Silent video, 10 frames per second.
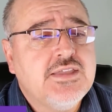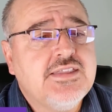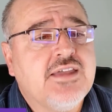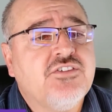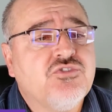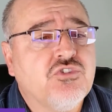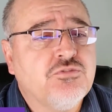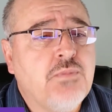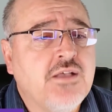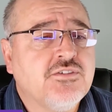that is
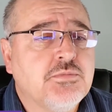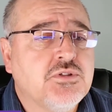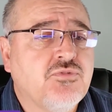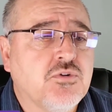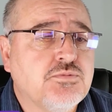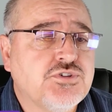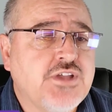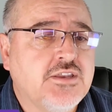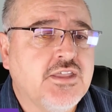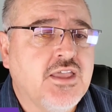responsible for
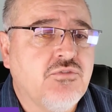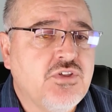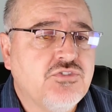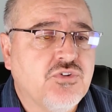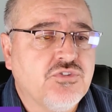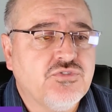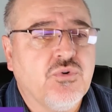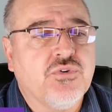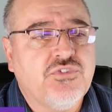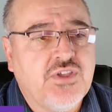protecting a resource
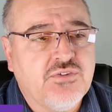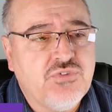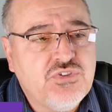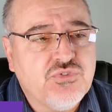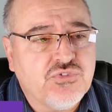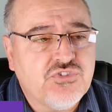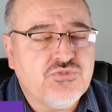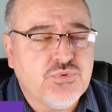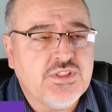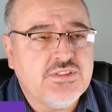or set of
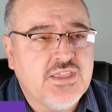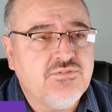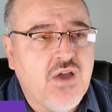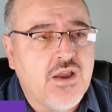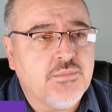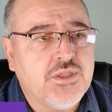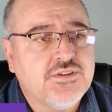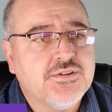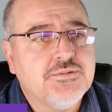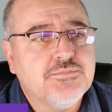resources within the
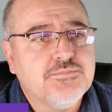environment.